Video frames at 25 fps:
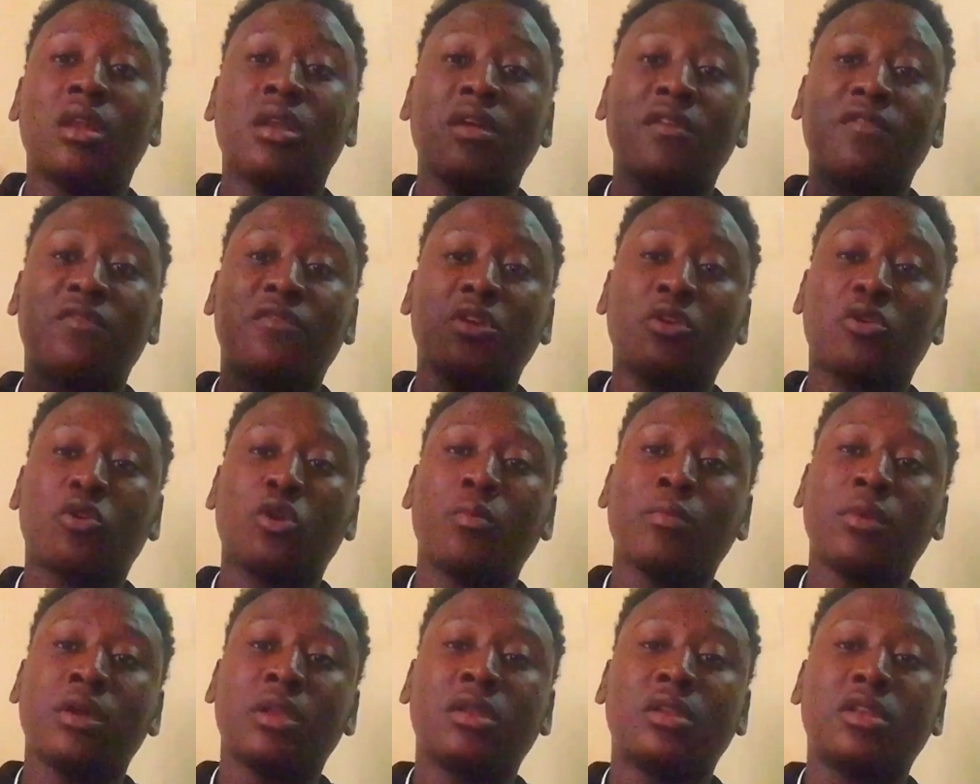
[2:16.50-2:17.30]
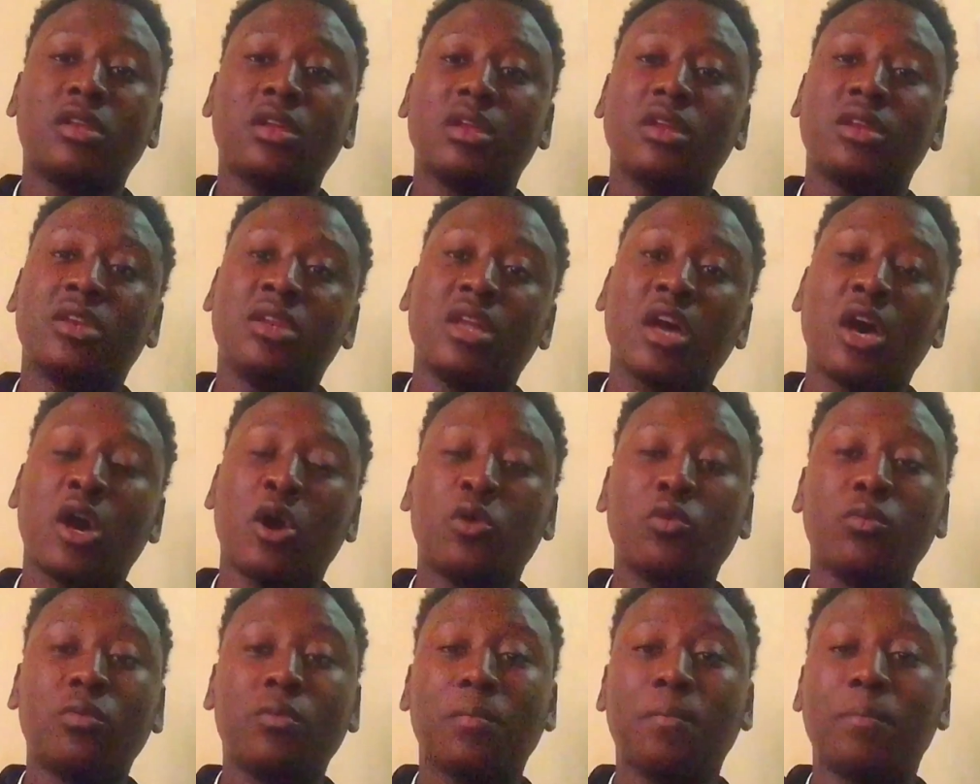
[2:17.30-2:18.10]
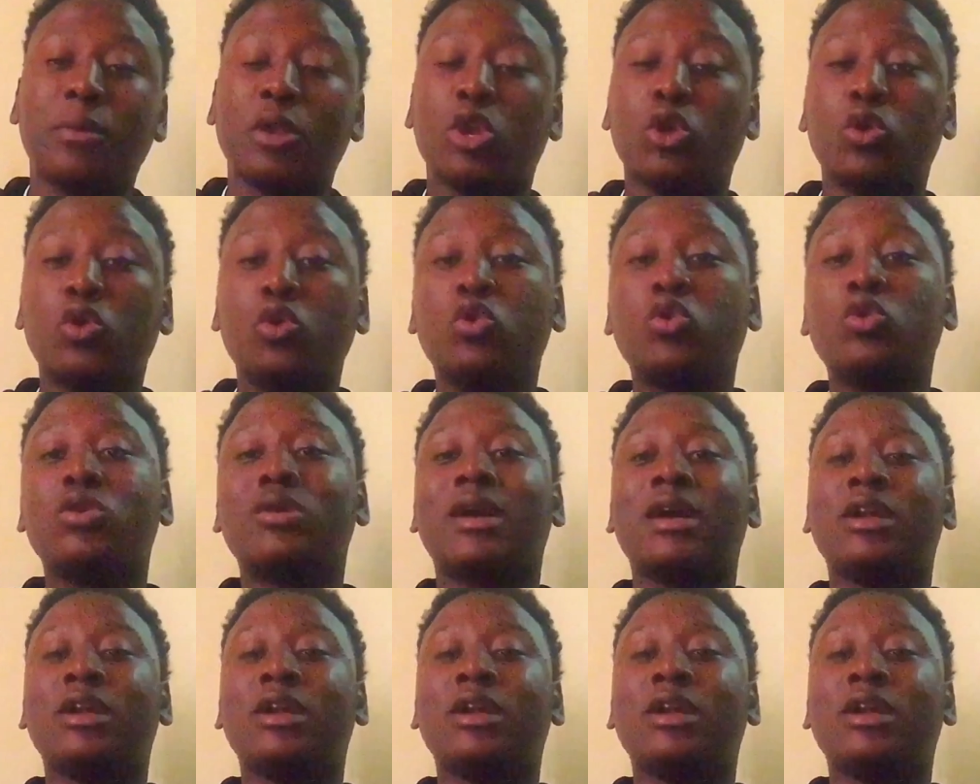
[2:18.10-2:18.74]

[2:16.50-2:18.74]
leave the comment down below.